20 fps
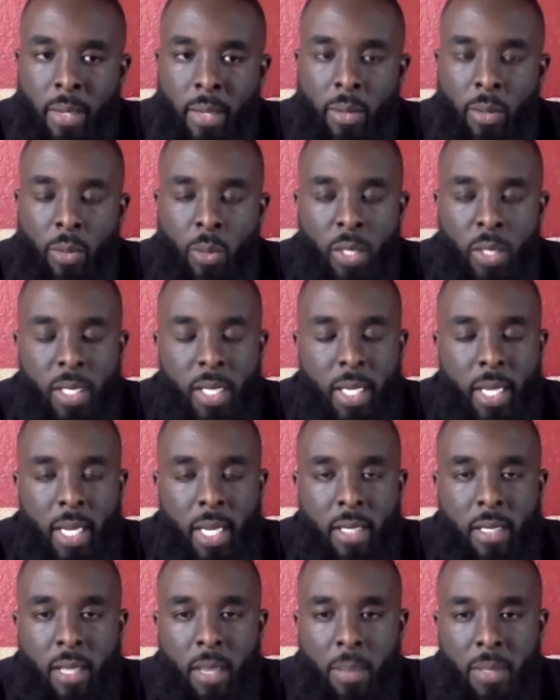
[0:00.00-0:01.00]
when she
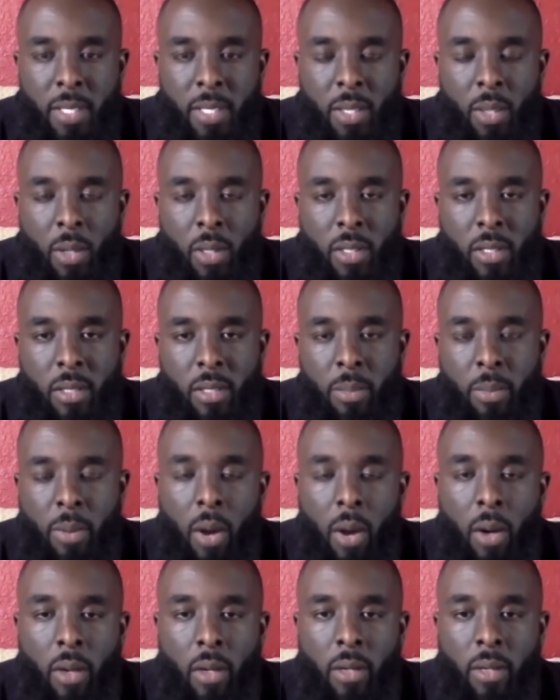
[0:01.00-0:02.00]
gets up and she orders the
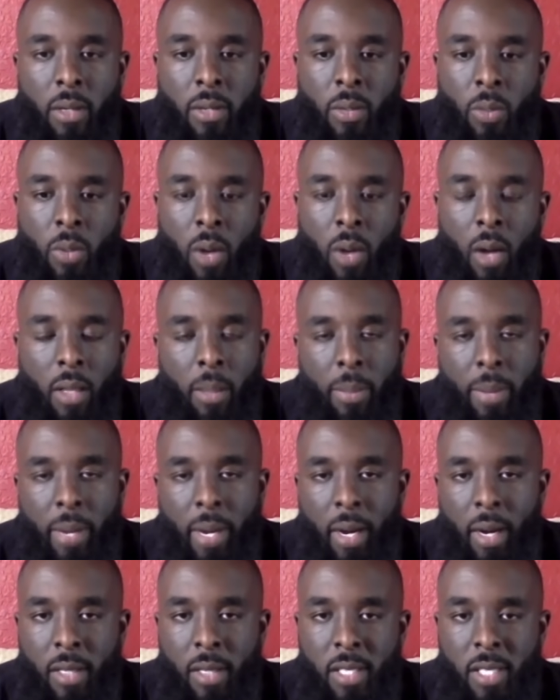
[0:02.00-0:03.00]
burger, we're all
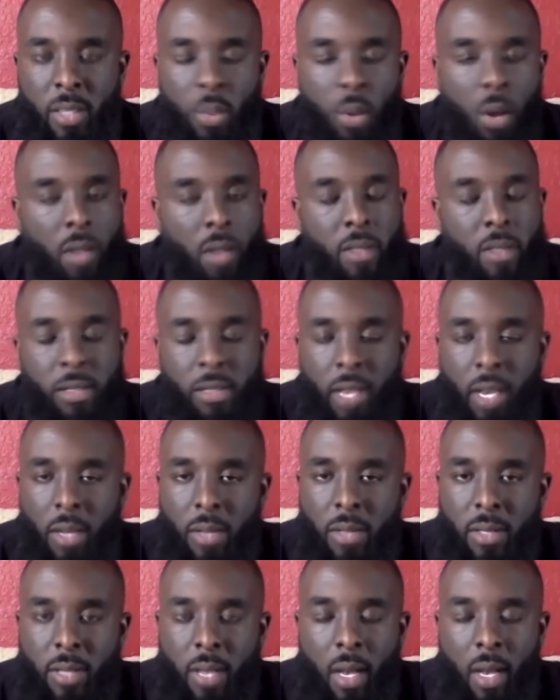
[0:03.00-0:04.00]
embarrassed. She walks us
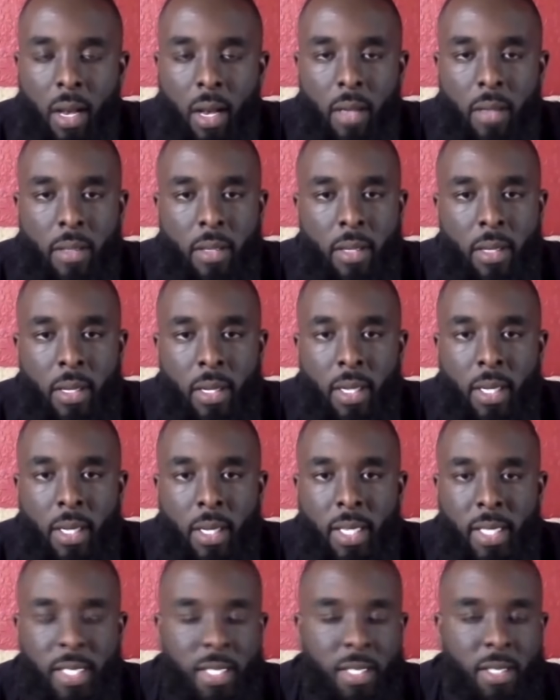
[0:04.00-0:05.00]
outside
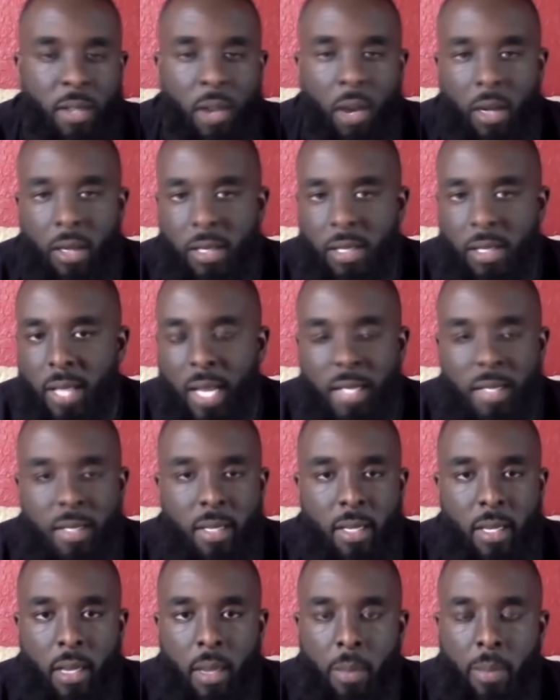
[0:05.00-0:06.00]
and she starts
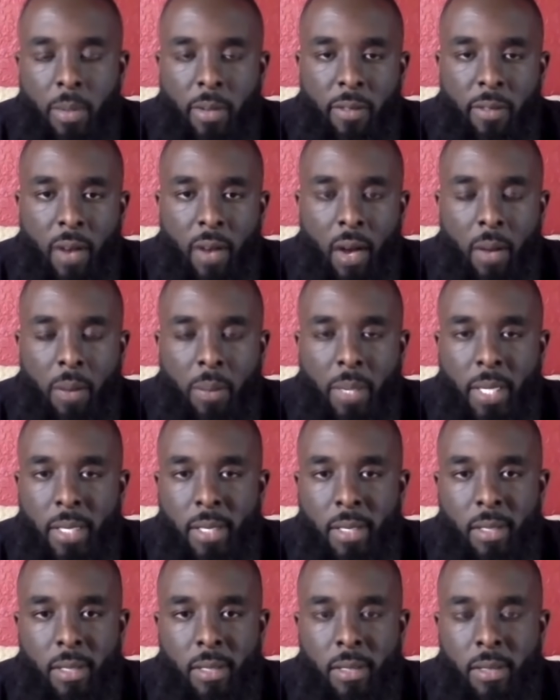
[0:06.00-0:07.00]
slicing it up into 5
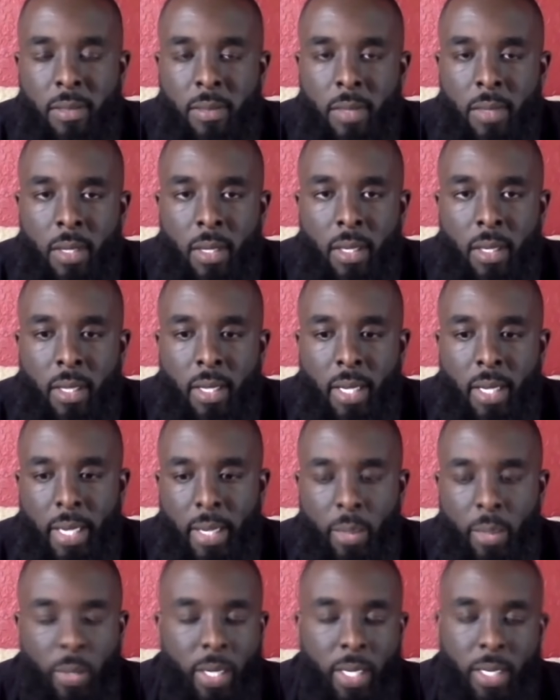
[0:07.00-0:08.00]
pieces.
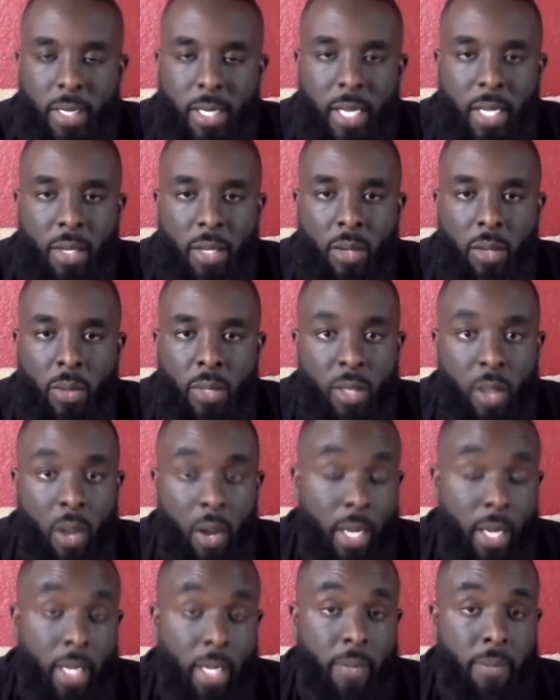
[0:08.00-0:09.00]
And we start
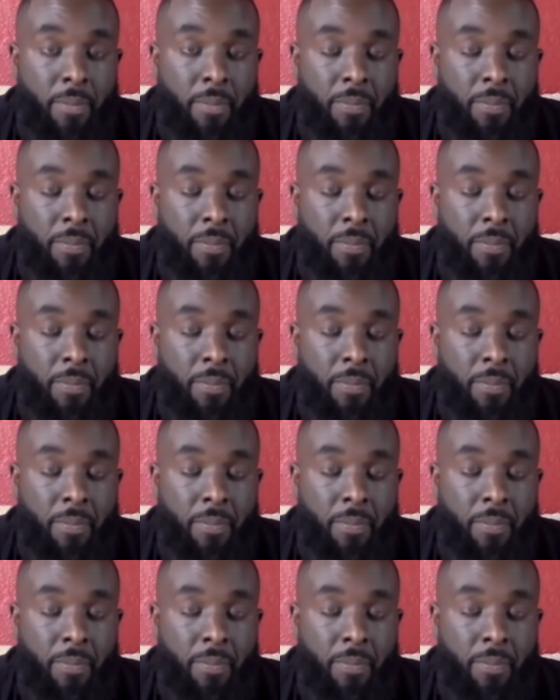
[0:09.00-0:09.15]
eating.